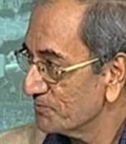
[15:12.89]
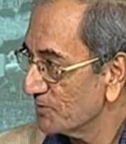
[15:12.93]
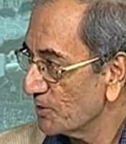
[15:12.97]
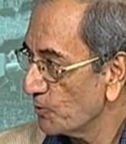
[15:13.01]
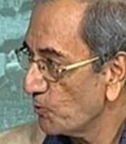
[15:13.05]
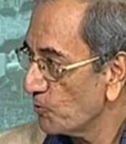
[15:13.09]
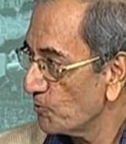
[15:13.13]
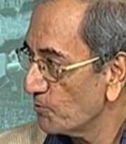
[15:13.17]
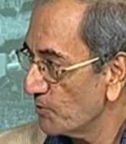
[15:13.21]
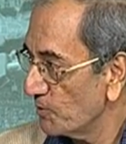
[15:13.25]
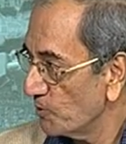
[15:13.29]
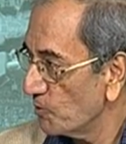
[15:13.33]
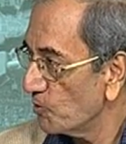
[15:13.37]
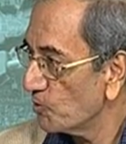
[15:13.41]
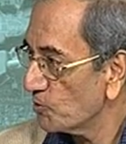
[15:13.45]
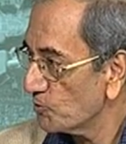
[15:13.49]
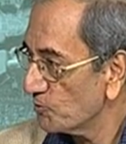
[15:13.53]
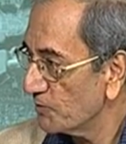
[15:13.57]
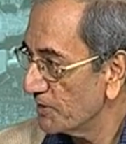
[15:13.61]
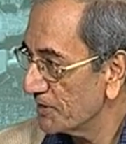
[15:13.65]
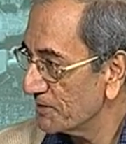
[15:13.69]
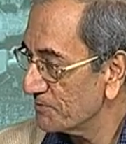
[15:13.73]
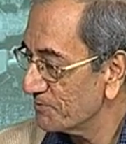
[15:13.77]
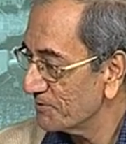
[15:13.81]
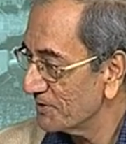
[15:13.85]
They don't
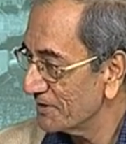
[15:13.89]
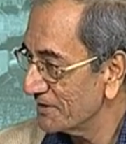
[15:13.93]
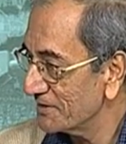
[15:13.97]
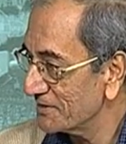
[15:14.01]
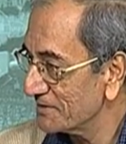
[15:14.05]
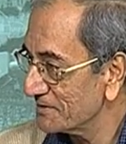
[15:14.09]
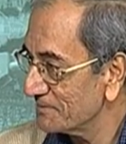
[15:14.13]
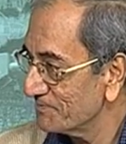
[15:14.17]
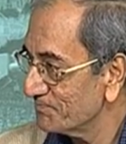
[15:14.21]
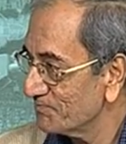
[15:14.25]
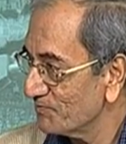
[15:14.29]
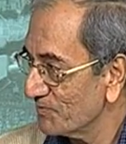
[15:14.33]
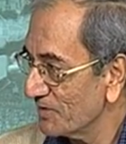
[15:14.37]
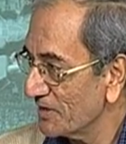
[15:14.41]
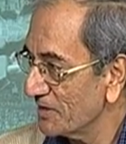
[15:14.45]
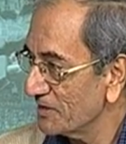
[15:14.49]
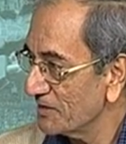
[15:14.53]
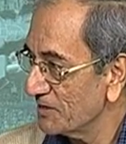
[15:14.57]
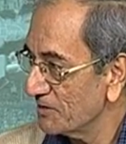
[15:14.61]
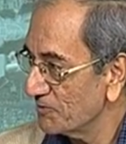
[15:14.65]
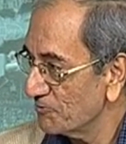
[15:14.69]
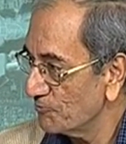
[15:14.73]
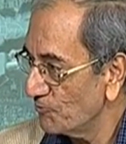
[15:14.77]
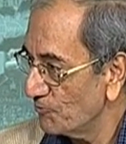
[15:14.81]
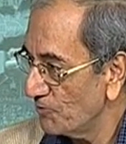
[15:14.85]
belong to any place. They,
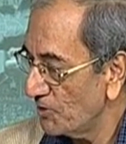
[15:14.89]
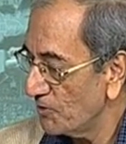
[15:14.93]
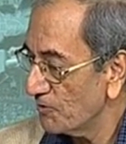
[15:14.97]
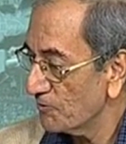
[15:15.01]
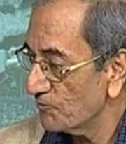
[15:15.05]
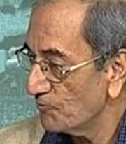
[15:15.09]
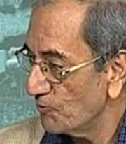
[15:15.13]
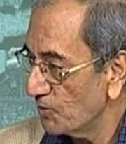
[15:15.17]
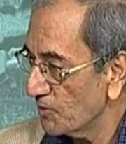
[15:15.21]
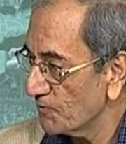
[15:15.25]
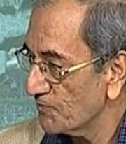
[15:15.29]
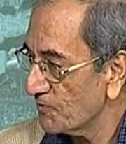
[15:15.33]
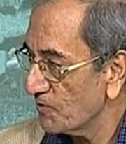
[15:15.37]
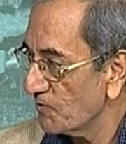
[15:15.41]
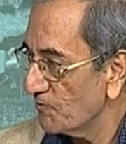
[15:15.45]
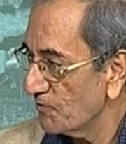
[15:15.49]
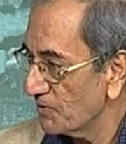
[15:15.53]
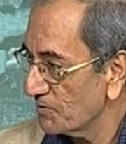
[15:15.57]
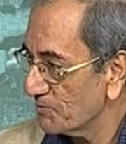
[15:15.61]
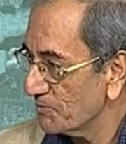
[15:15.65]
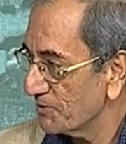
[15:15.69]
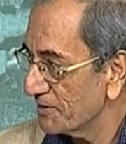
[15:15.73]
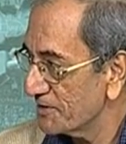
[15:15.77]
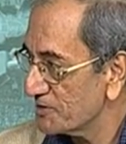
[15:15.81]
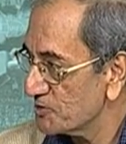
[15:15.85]
they walk, walk from
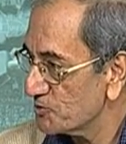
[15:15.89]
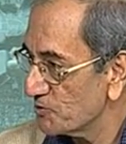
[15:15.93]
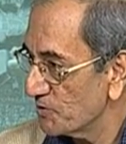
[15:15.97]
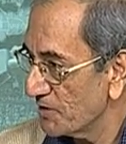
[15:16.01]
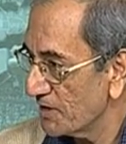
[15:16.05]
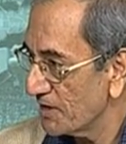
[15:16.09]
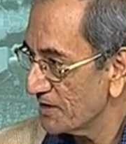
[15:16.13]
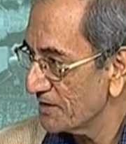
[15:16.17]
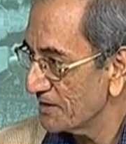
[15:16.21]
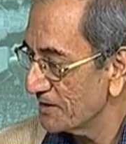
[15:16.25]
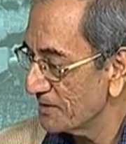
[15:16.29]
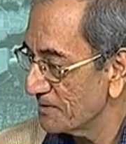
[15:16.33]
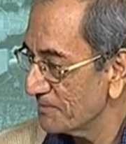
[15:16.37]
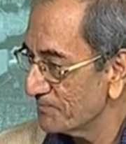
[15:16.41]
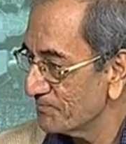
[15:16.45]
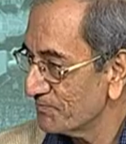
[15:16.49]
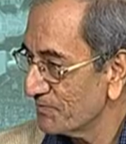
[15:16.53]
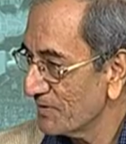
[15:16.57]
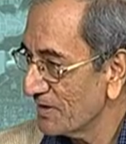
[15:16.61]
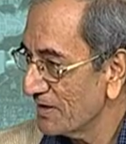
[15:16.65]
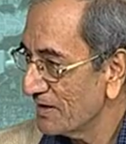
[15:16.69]
one place to another.